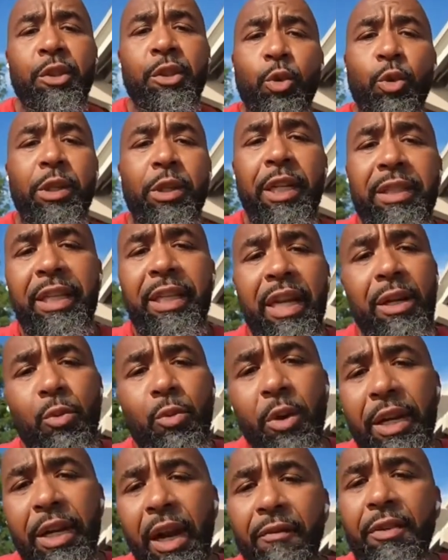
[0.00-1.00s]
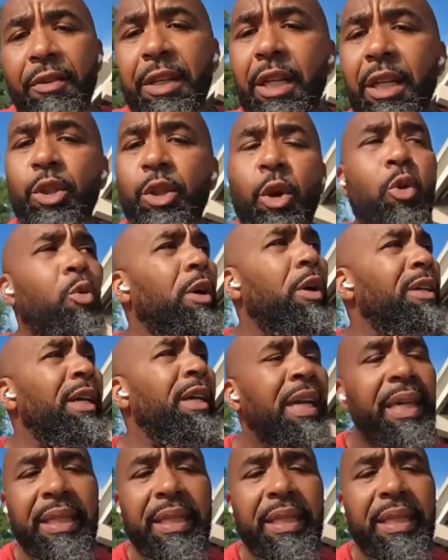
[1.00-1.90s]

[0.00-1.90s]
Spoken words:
Do your thing, whatever you're doing.